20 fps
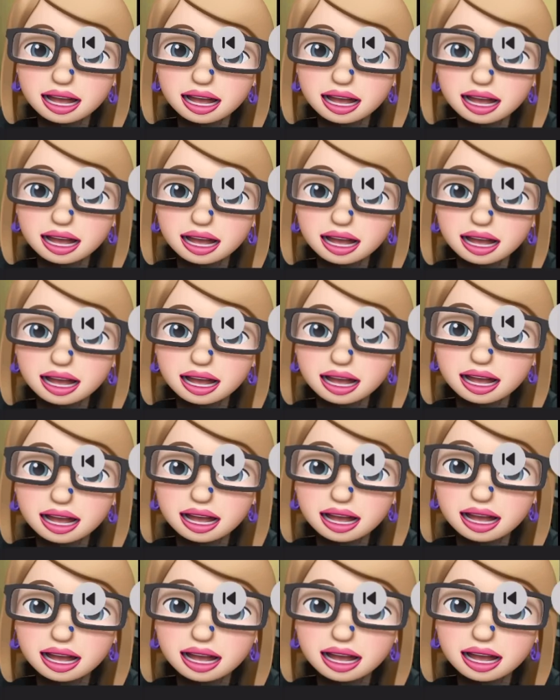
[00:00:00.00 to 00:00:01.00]

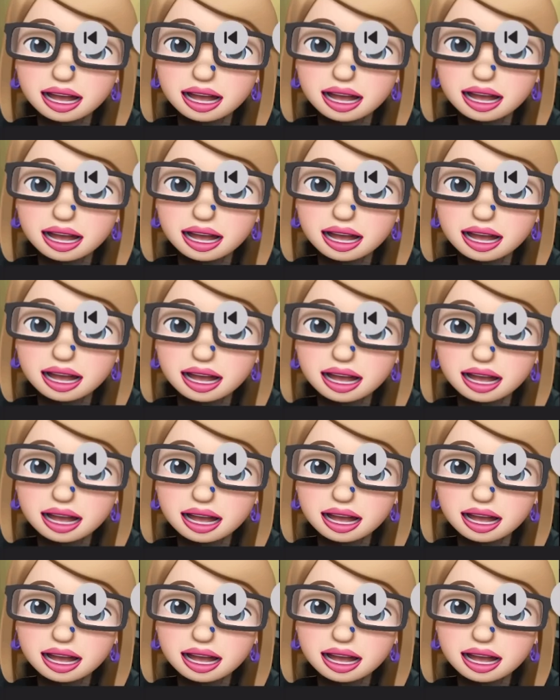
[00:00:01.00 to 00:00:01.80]
(no one is talking)